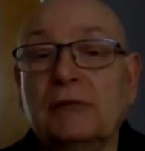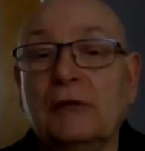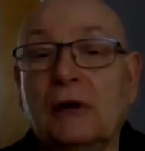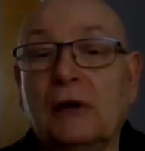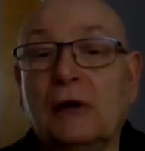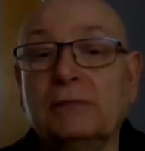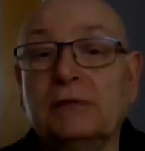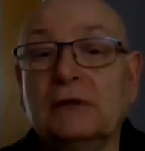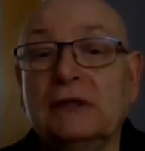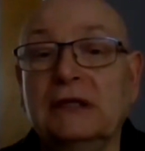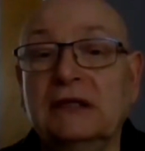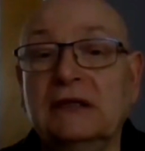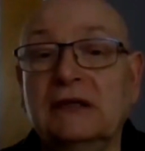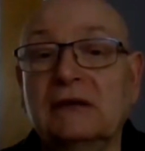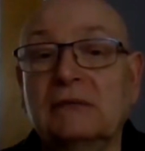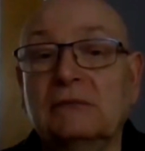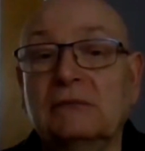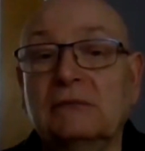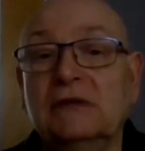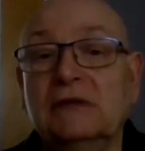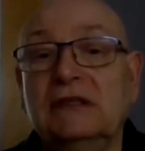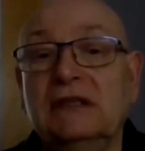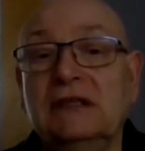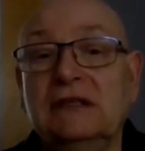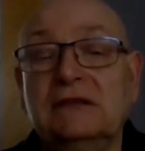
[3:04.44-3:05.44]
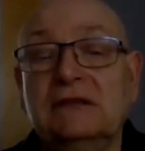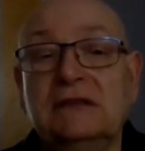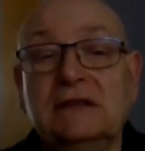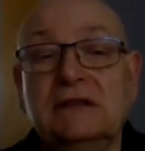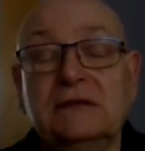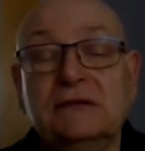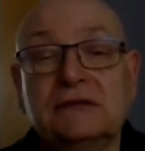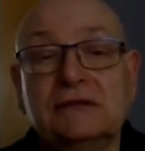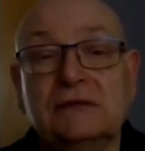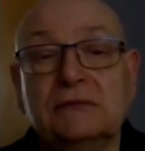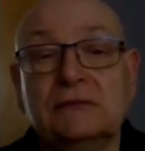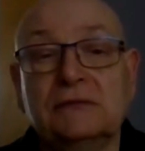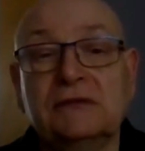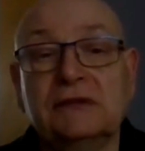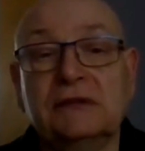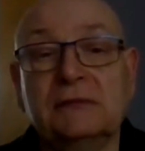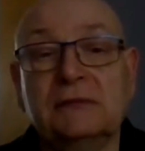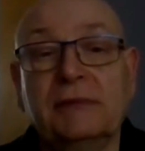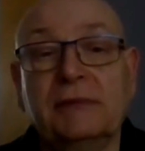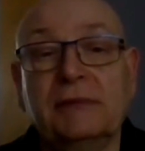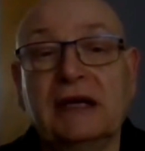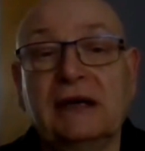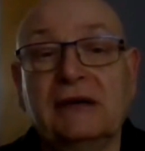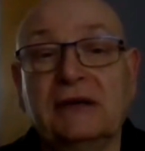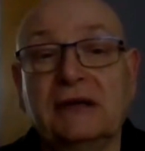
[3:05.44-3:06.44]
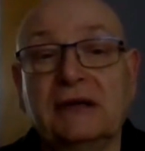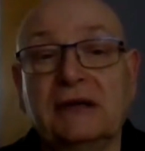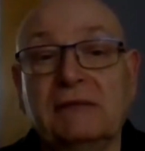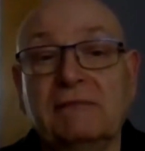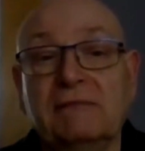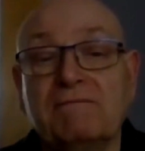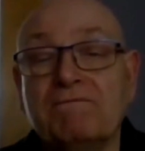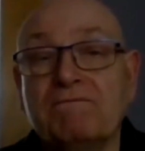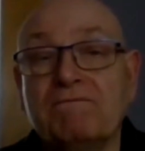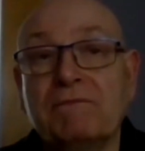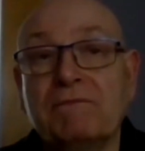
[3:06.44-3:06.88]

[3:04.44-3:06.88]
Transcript: properly and we need to do something about it.